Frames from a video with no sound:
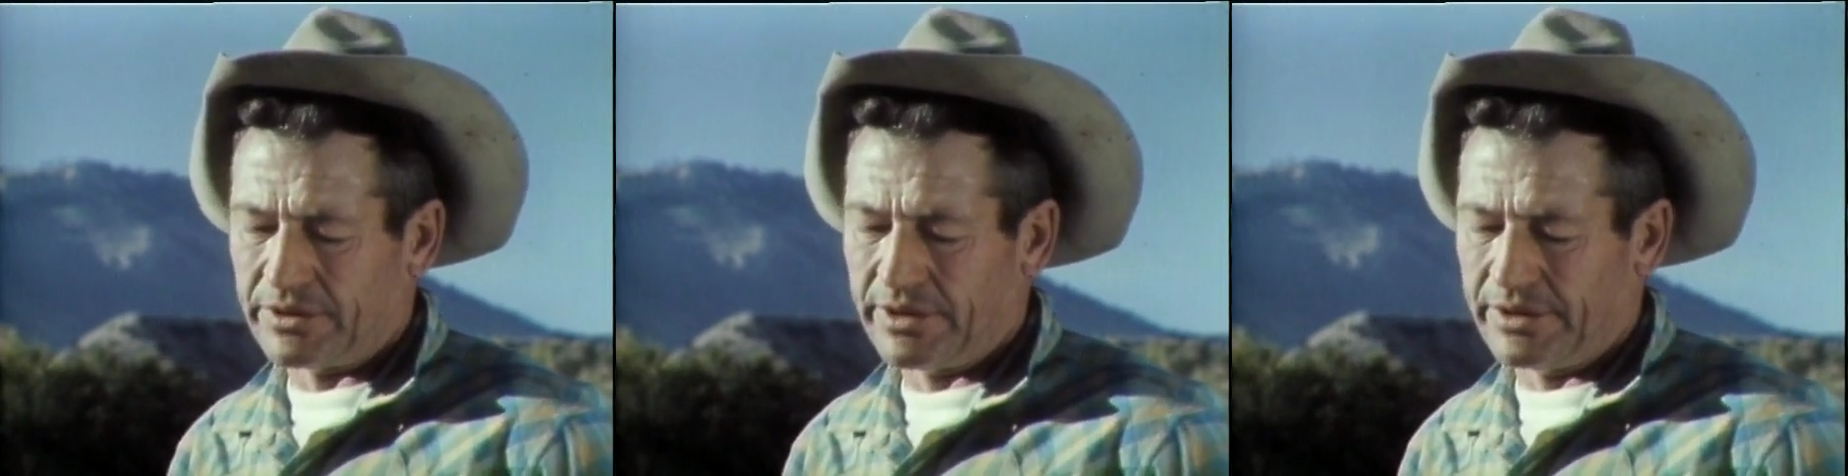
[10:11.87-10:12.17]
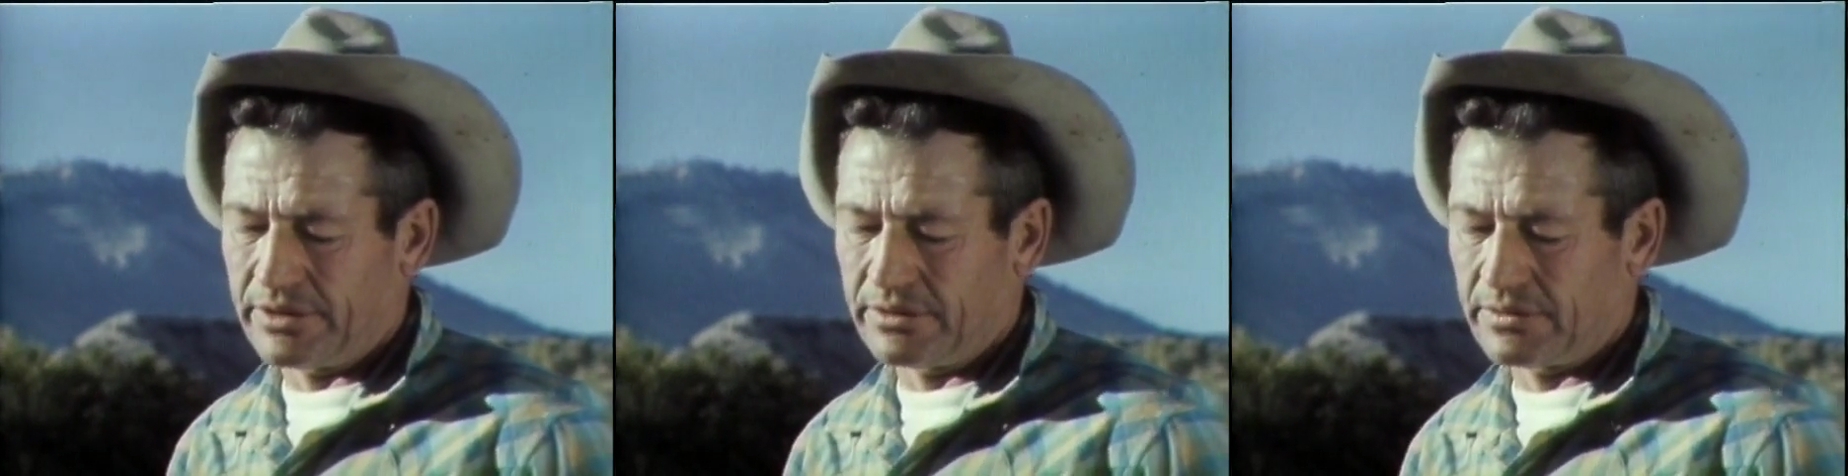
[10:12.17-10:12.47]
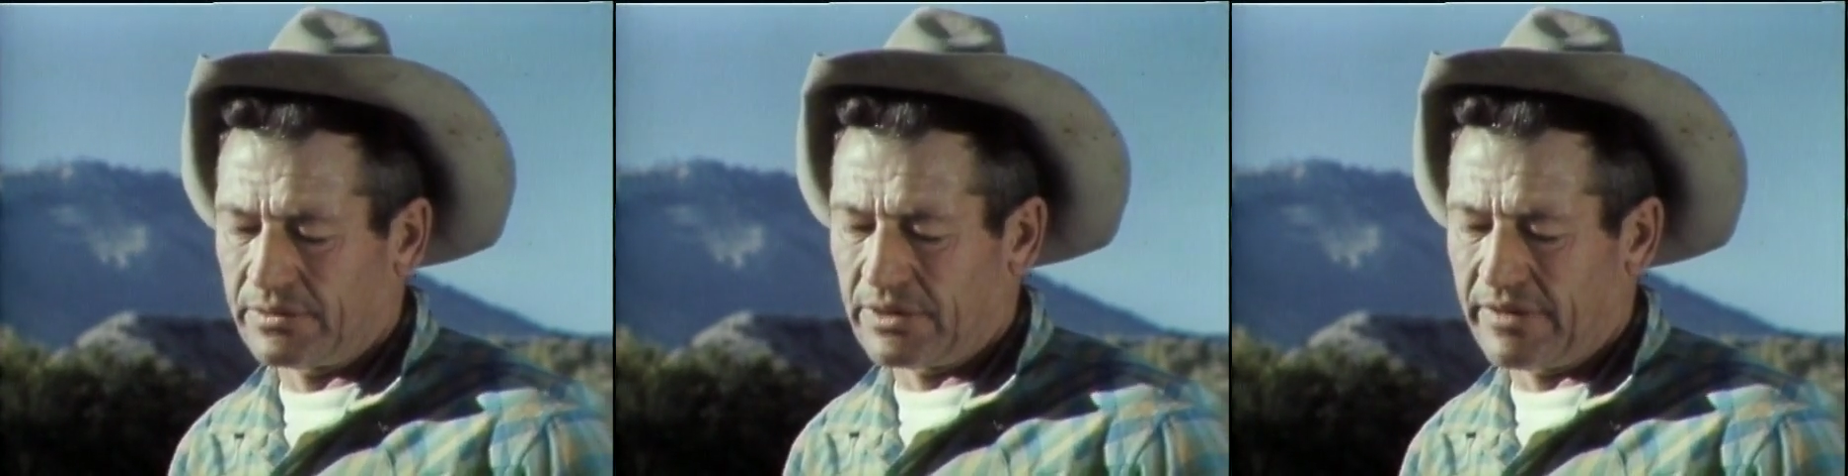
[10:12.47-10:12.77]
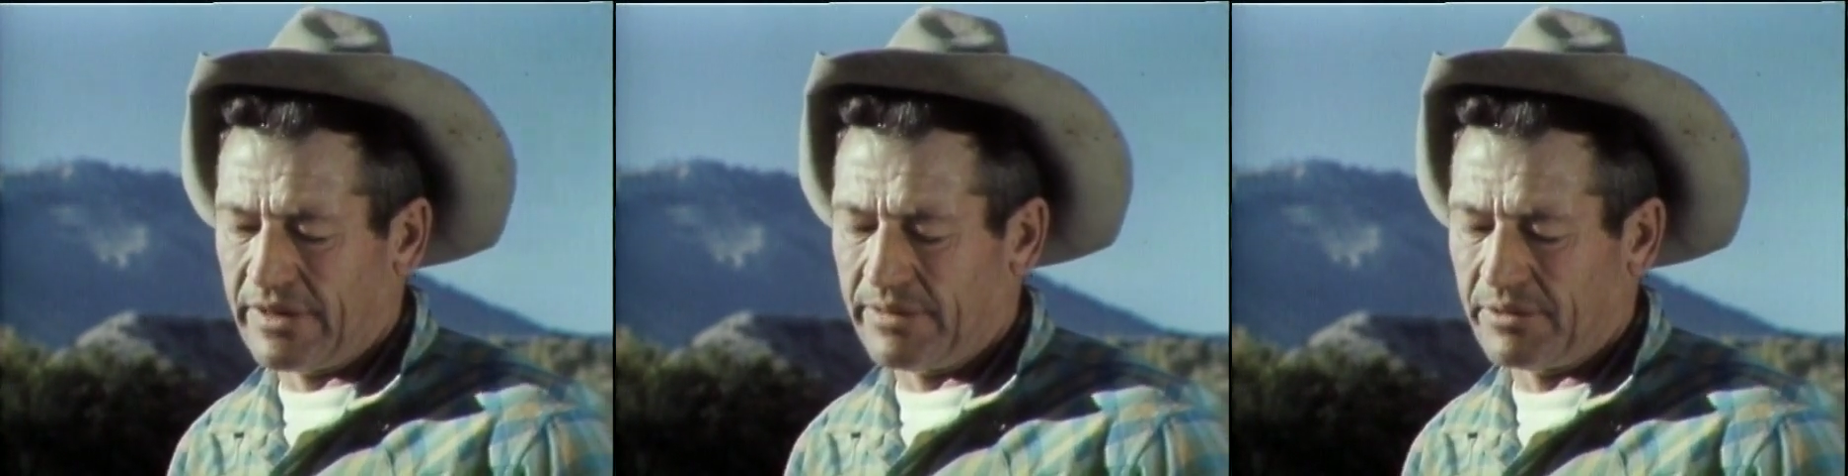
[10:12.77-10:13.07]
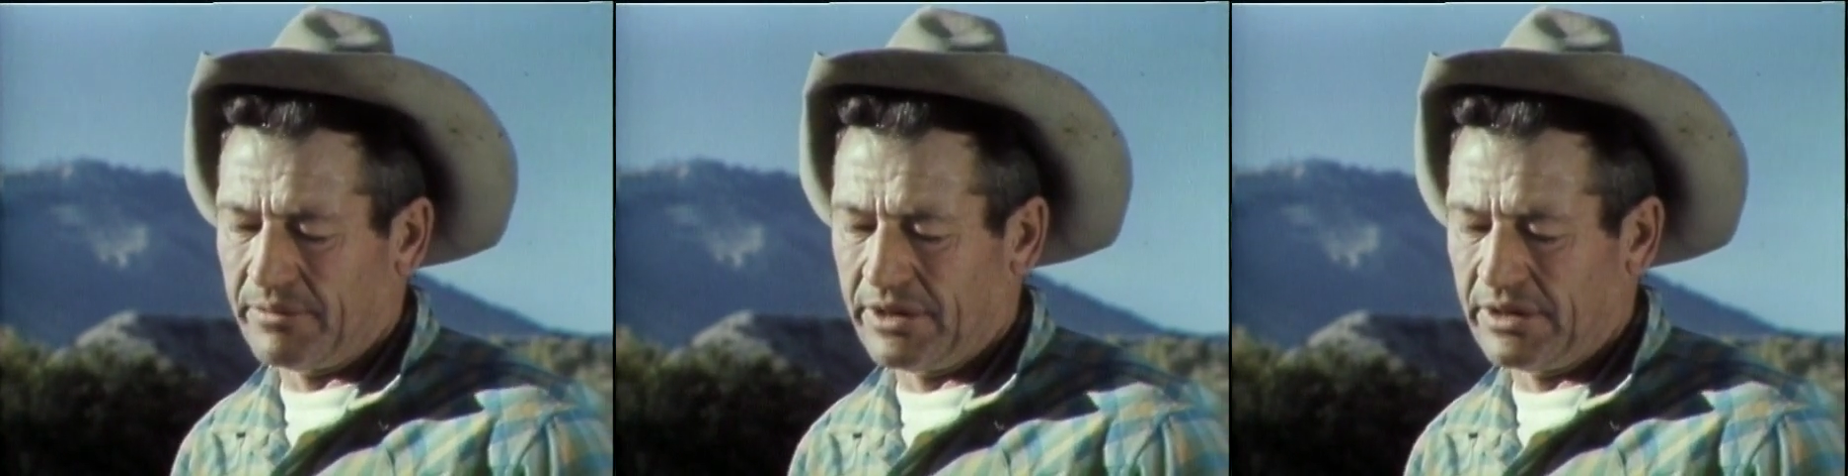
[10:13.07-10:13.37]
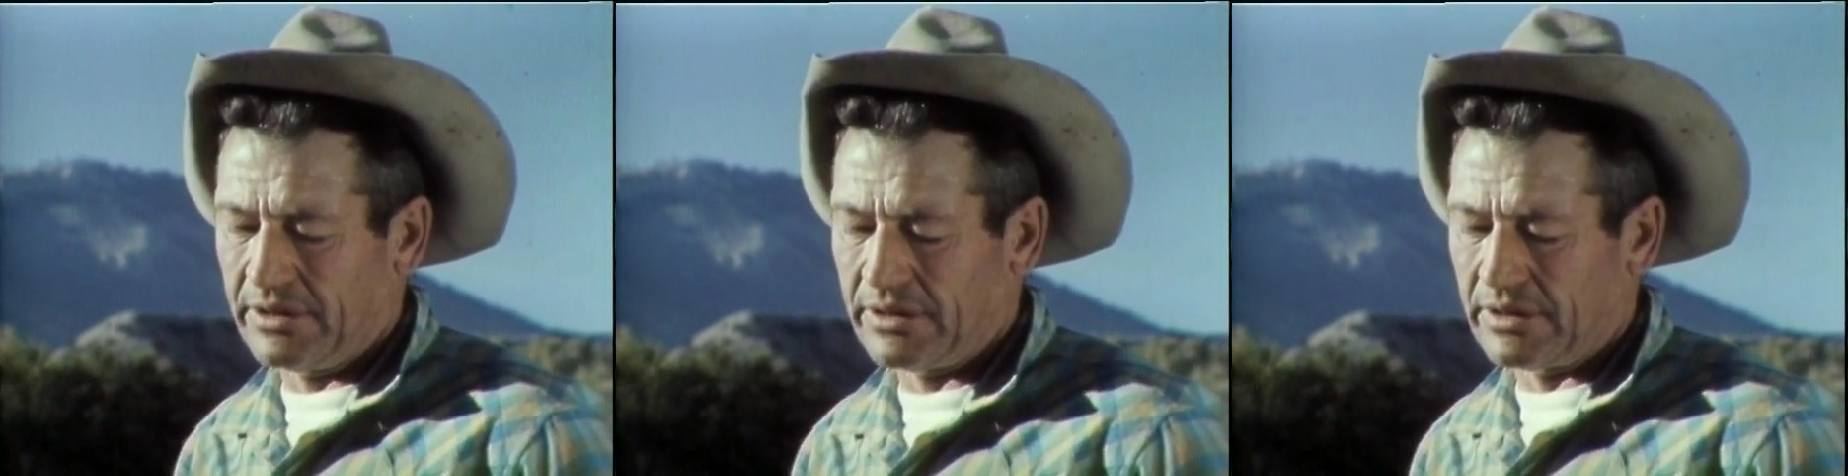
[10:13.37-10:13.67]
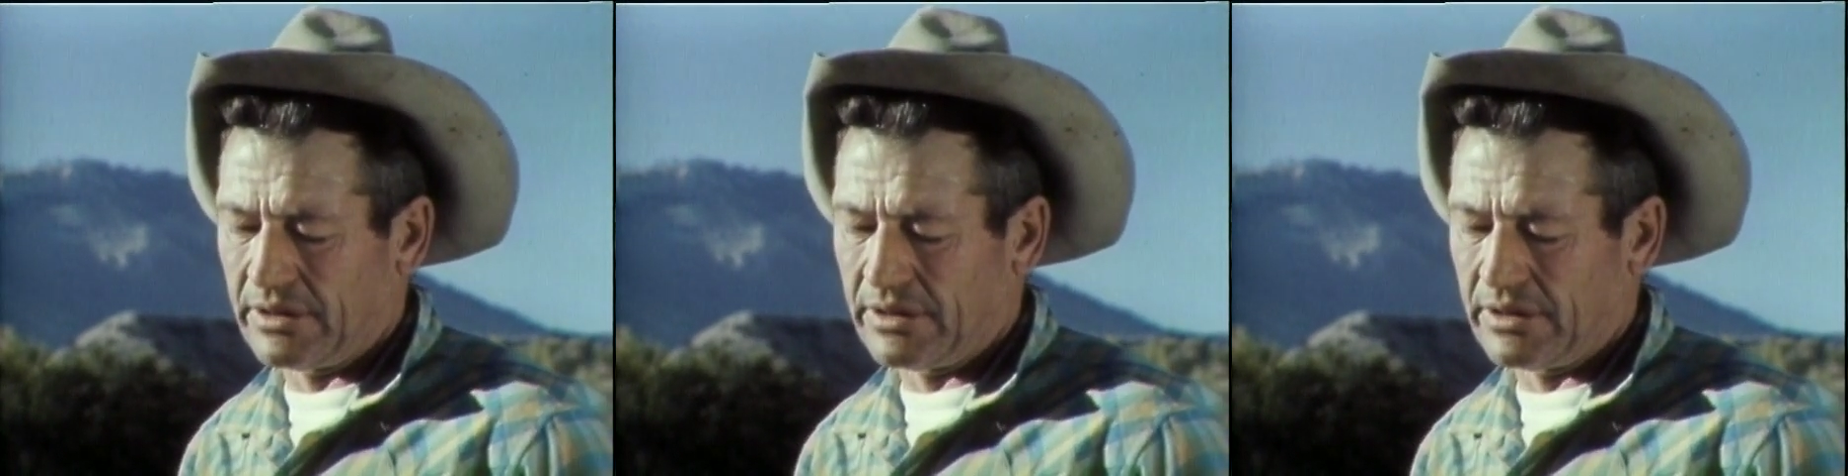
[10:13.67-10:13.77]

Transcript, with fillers: tree or wherever I happened to be.